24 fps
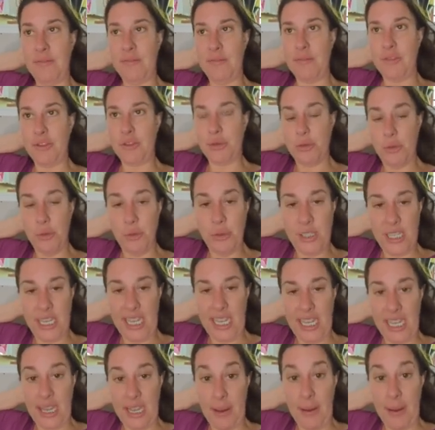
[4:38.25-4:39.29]
truly
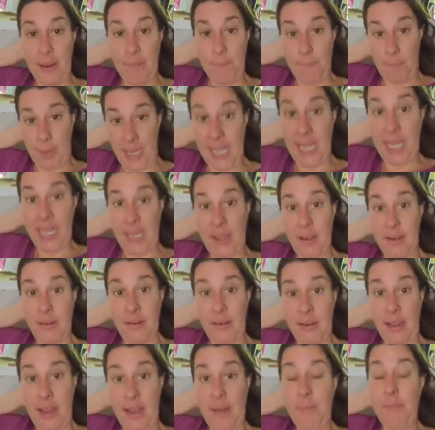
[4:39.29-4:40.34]
be
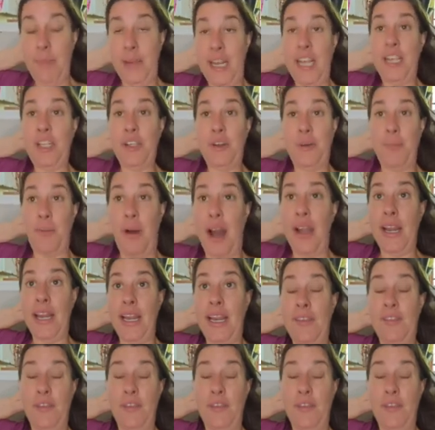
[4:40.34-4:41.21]
and be in your body,